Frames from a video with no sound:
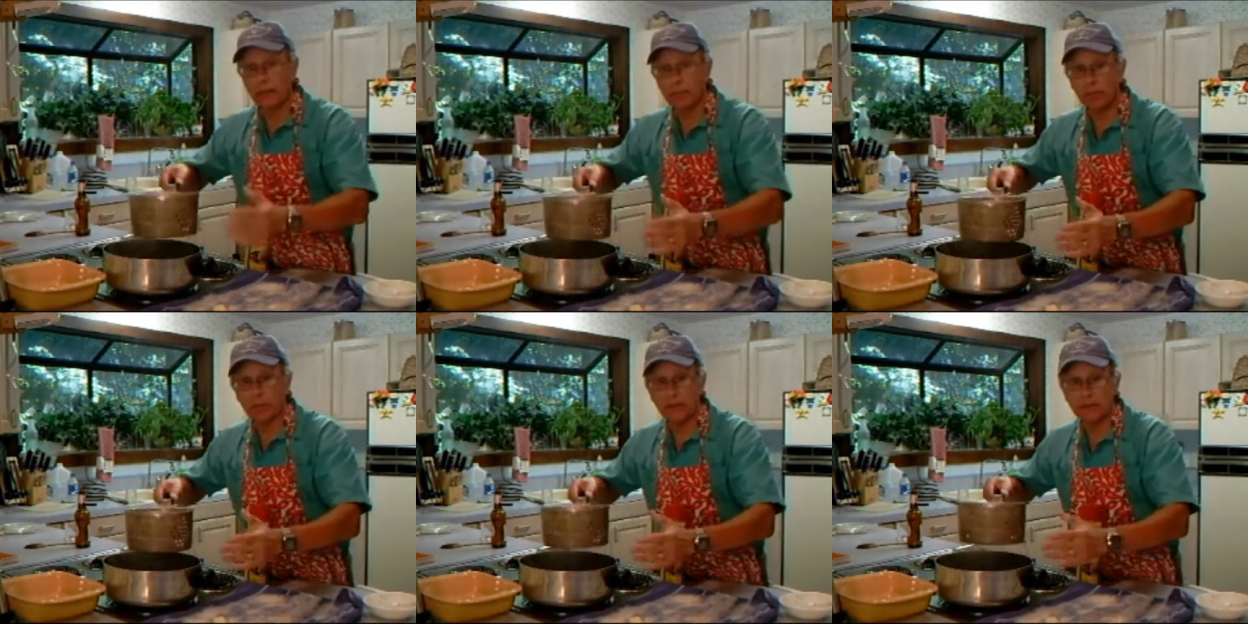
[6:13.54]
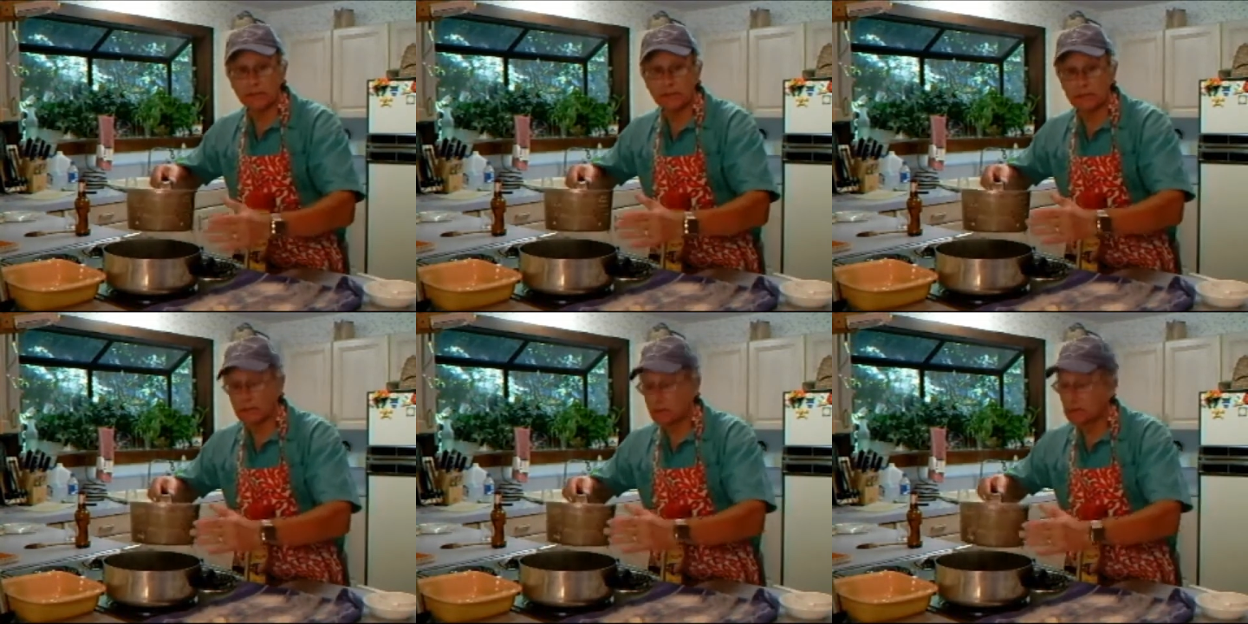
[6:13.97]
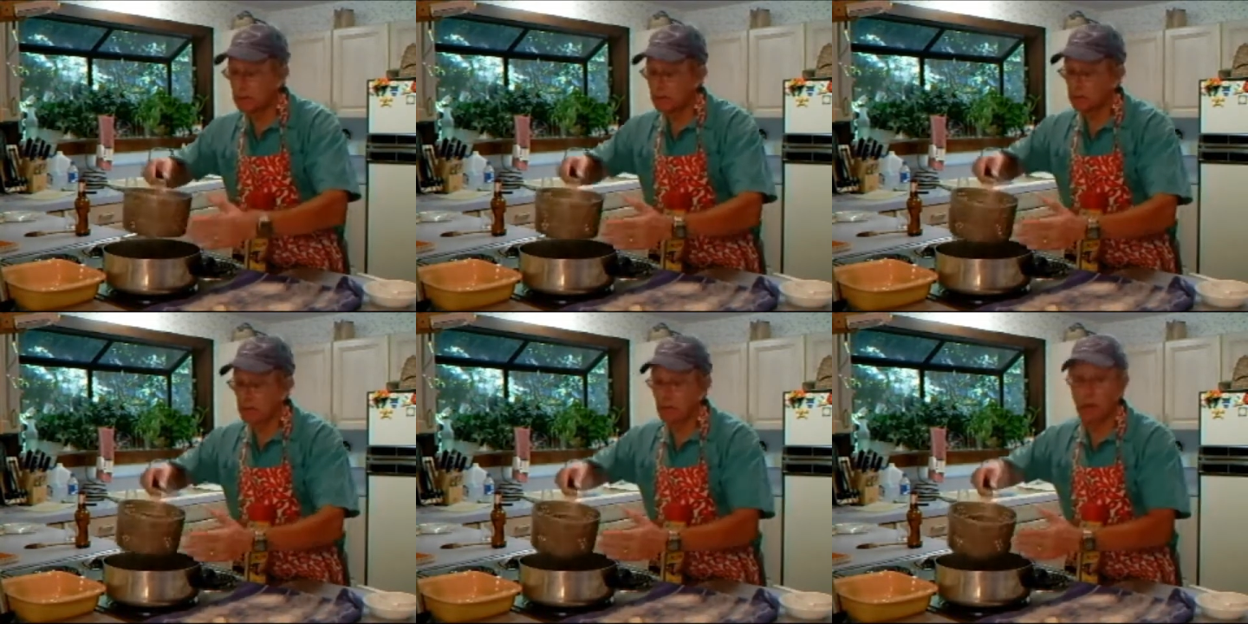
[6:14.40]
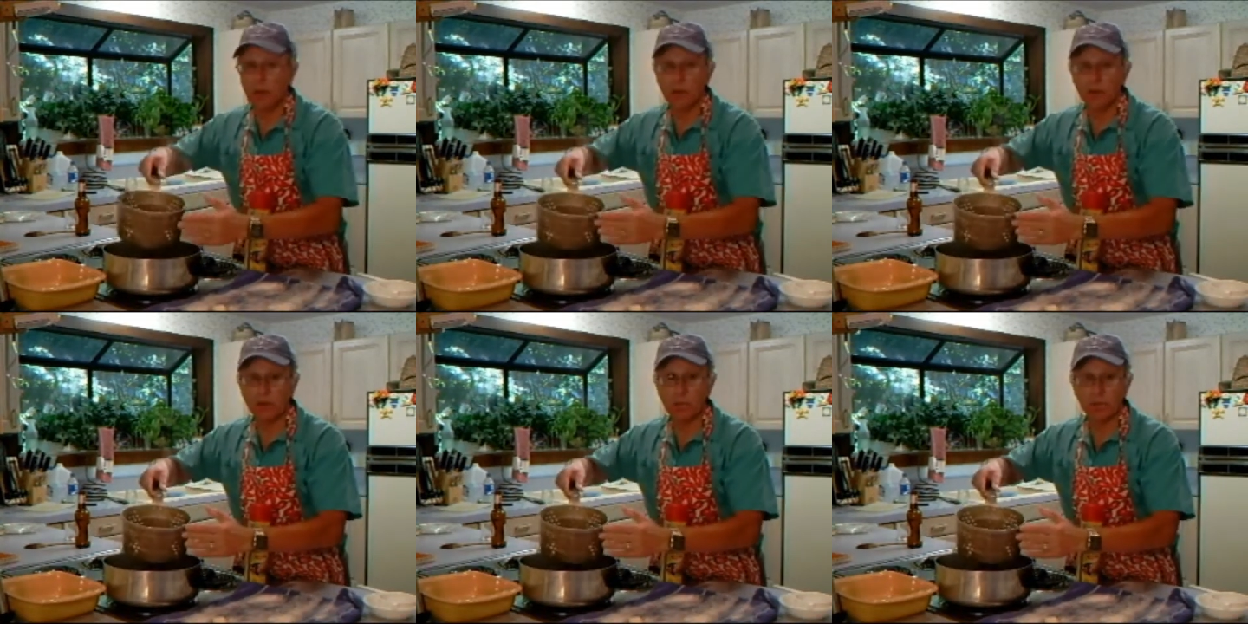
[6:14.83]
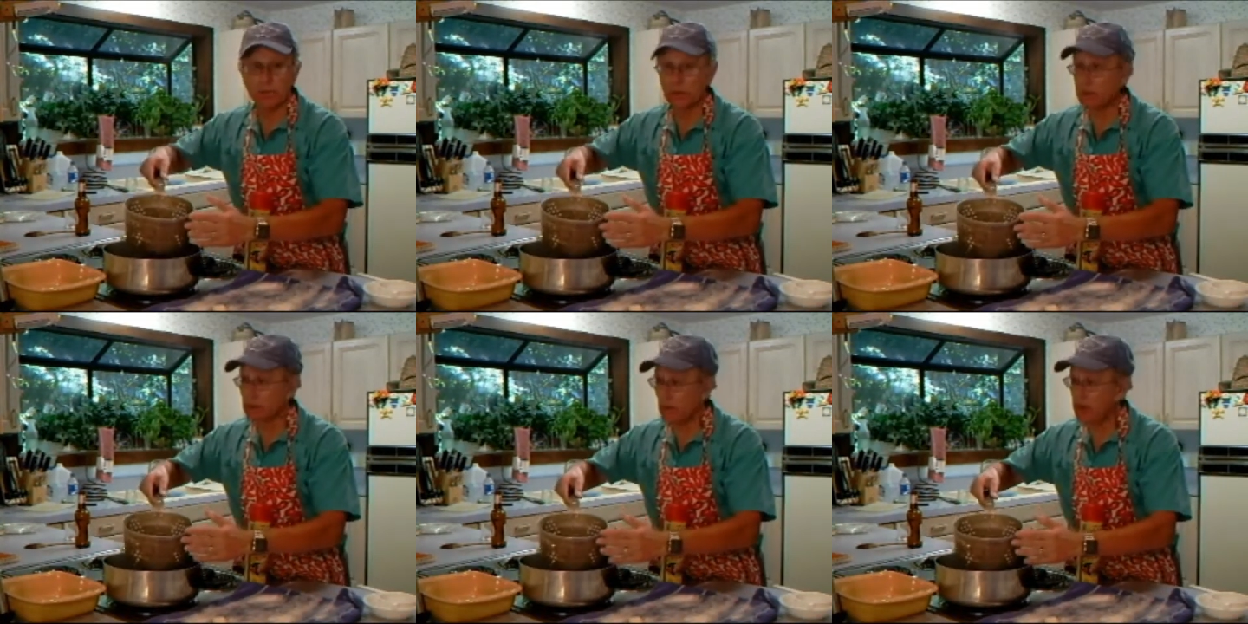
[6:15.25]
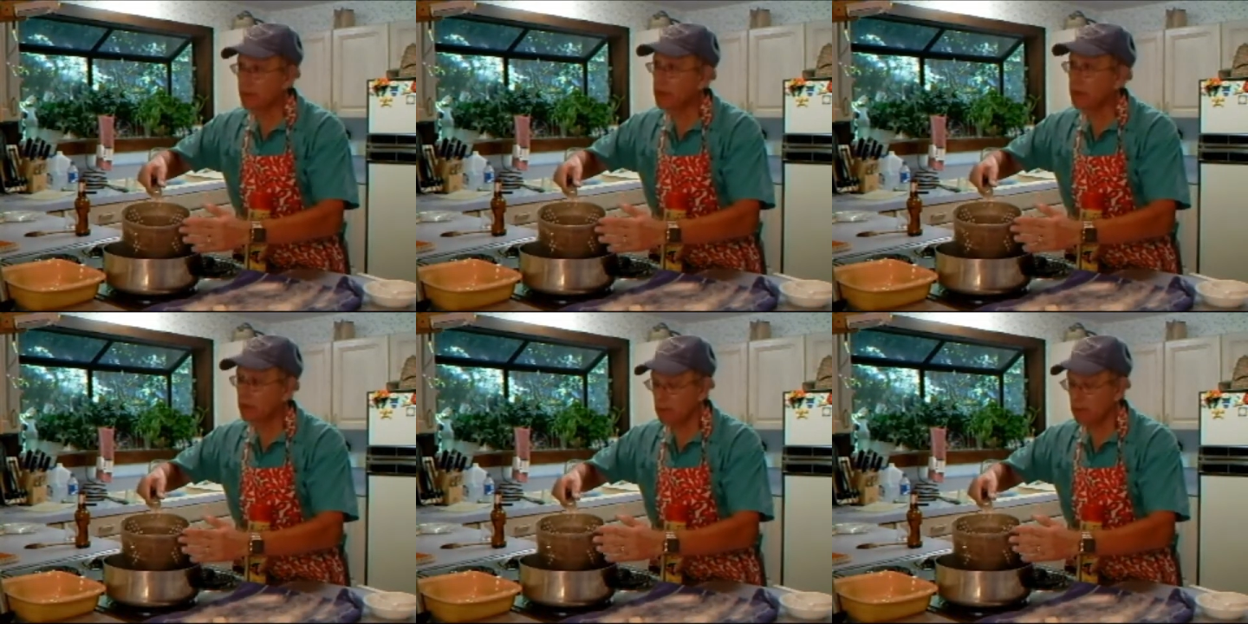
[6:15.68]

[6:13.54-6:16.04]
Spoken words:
I place the colander with the gnocchi in